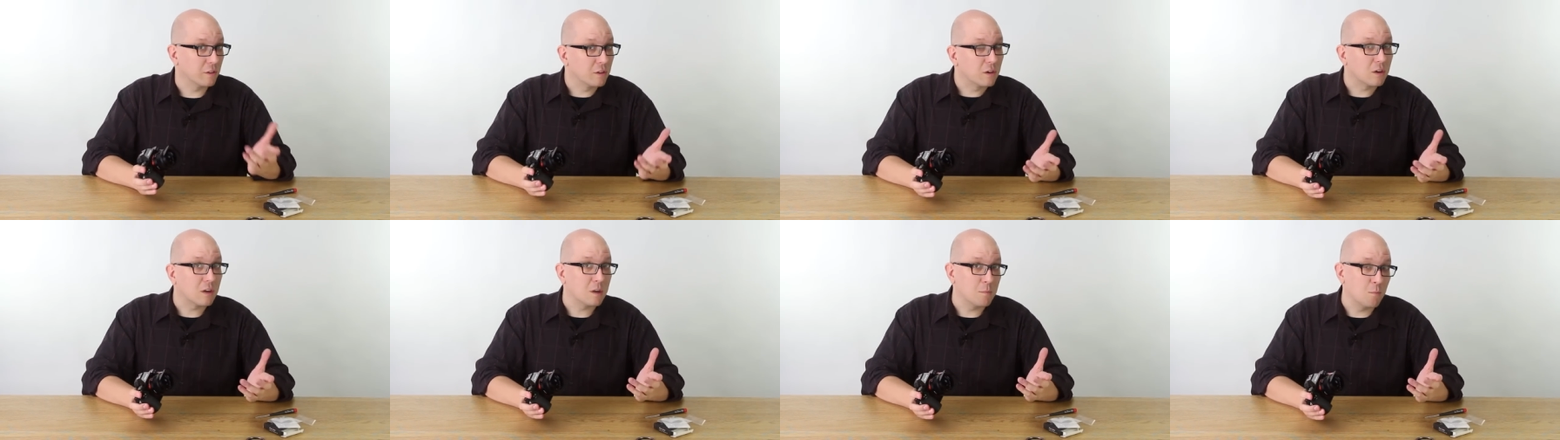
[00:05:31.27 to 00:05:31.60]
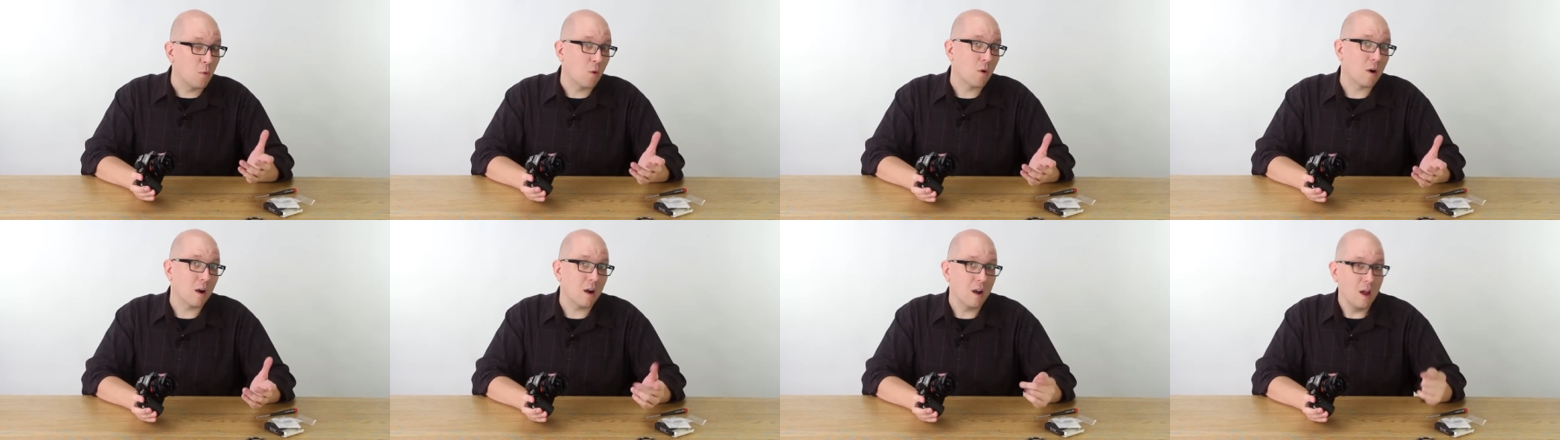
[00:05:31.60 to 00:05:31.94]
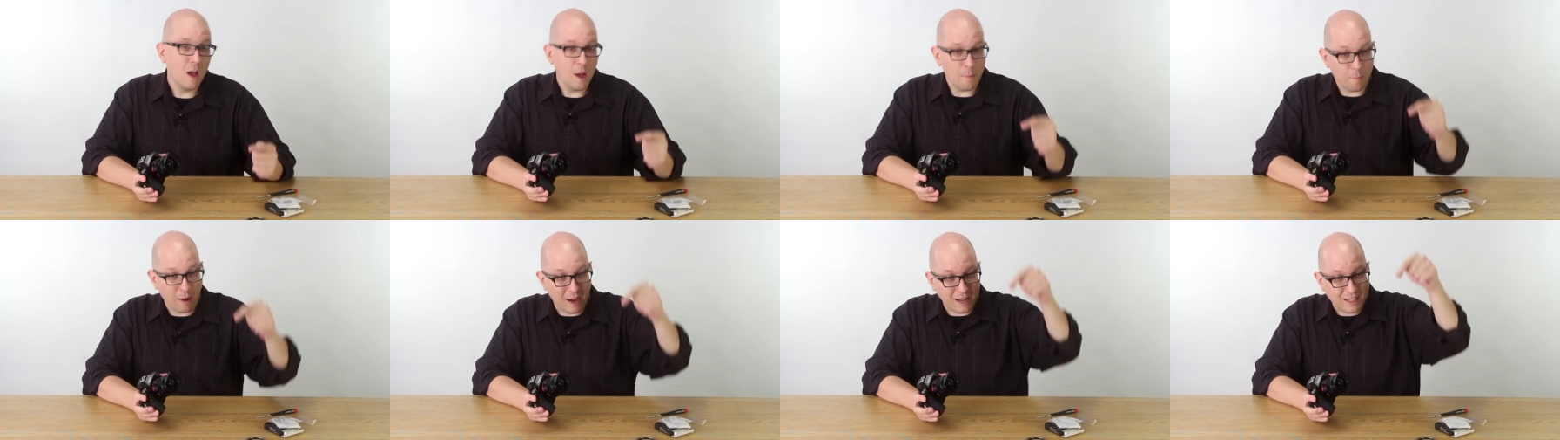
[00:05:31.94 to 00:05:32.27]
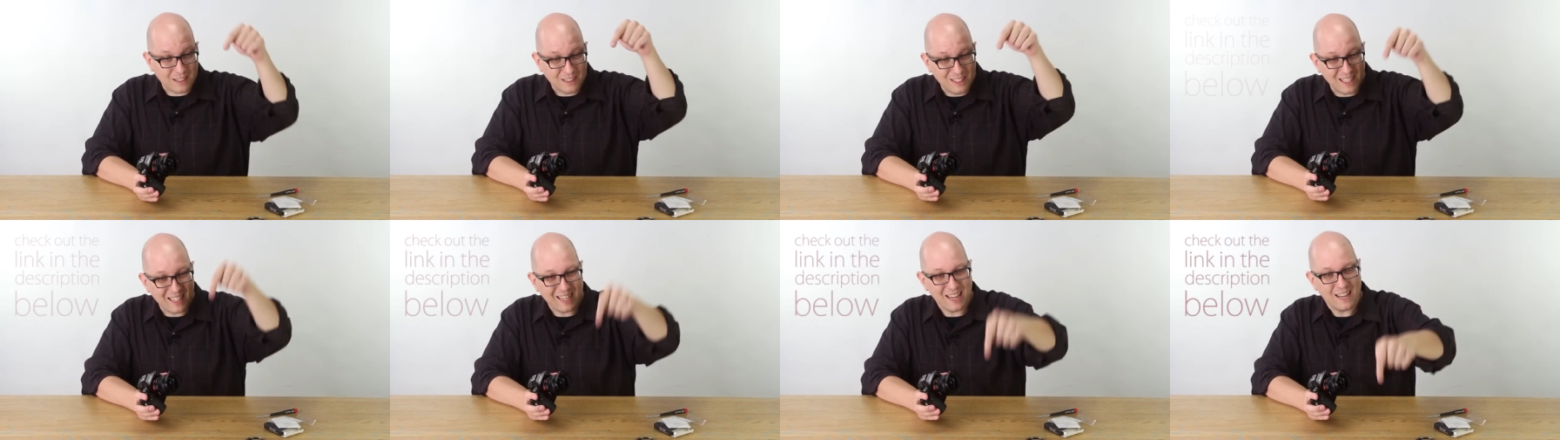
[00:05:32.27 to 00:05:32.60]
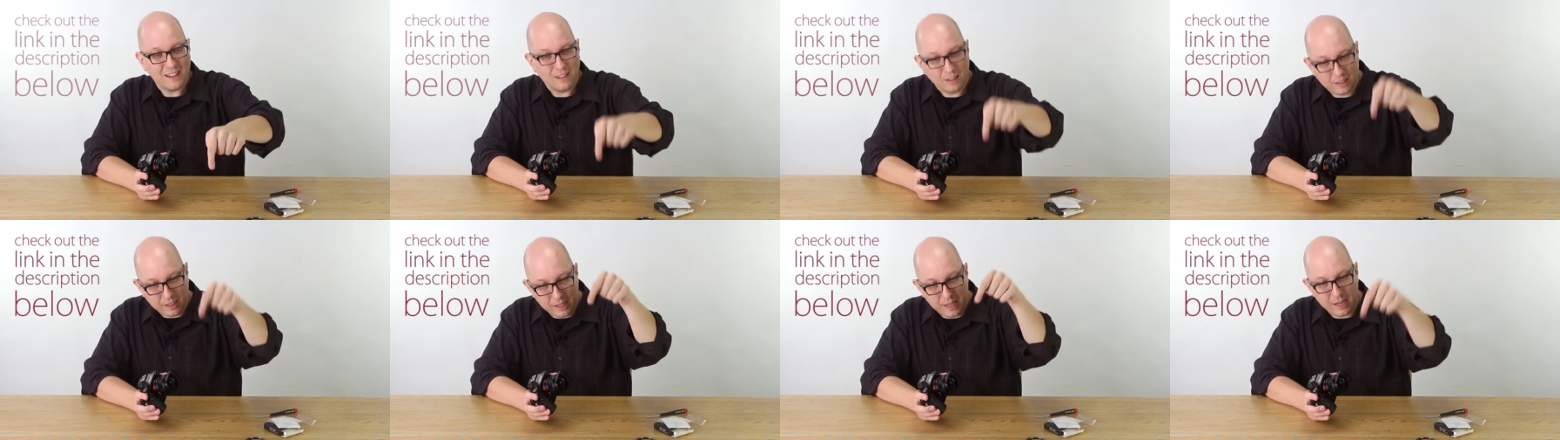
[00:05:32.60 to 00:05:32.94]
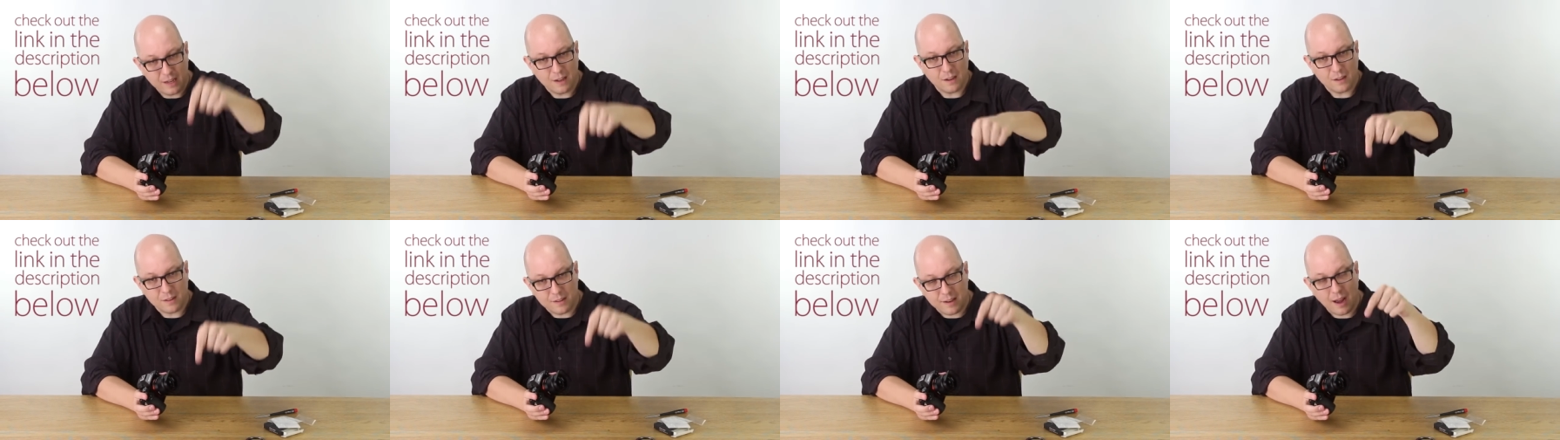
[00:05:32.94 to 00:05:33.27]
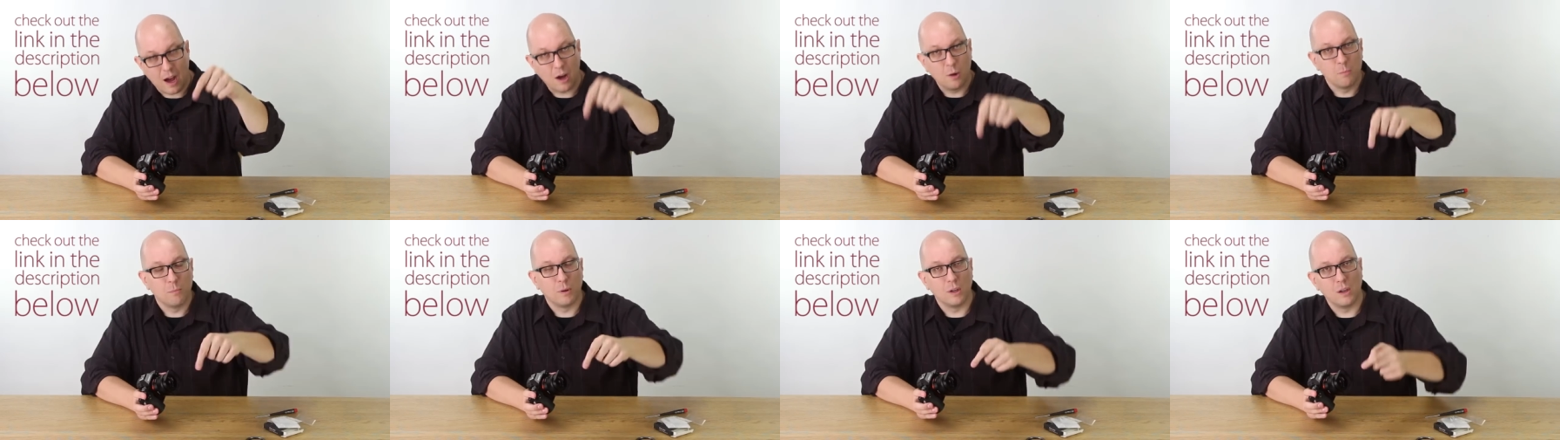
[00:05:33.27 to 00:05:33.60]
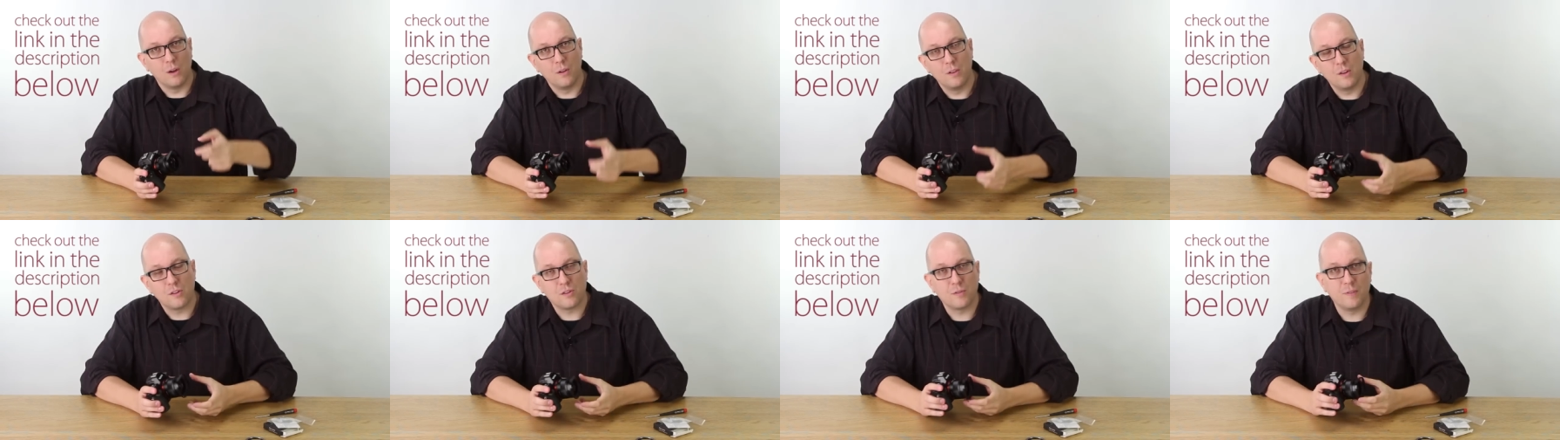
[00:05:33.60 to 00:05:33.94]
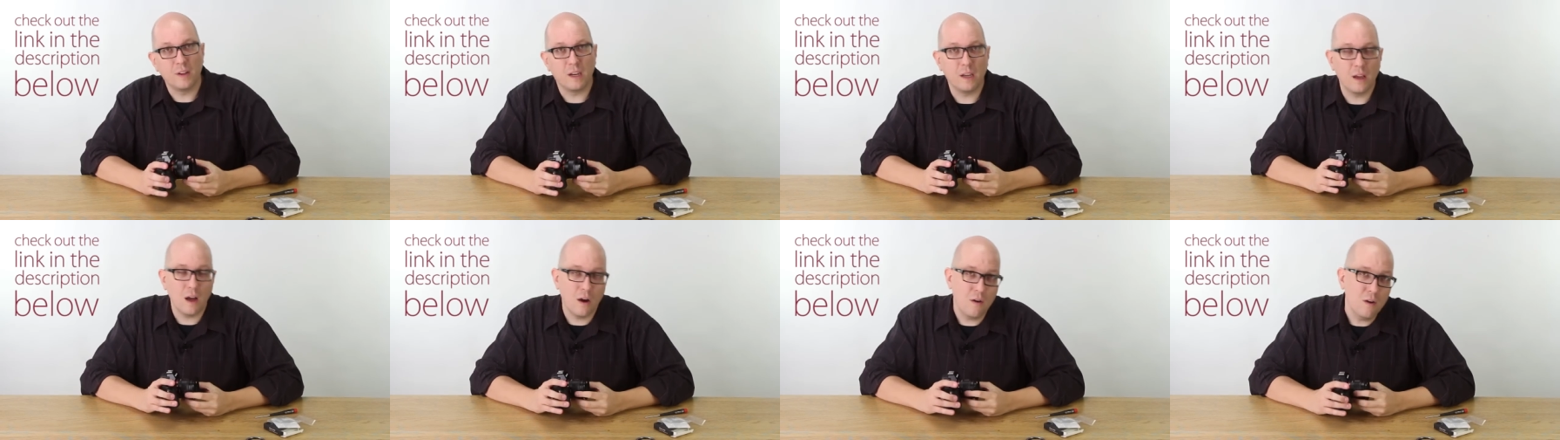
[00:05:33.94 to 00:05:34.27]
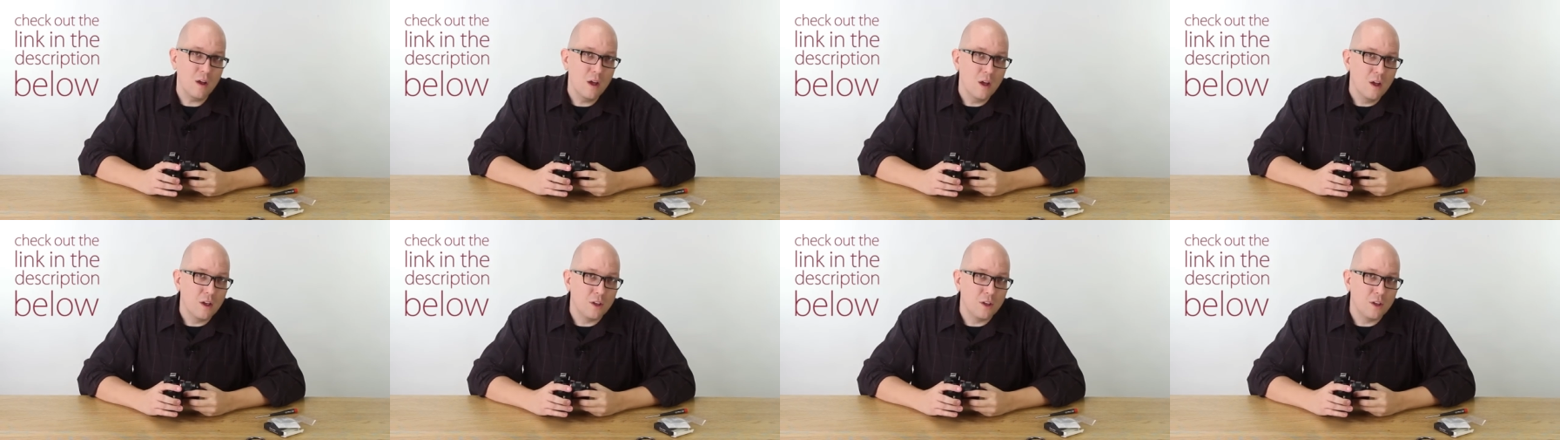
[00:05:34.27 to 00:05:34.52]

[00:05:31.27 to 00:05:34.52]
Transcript: Learn more by clicking the link down below this video.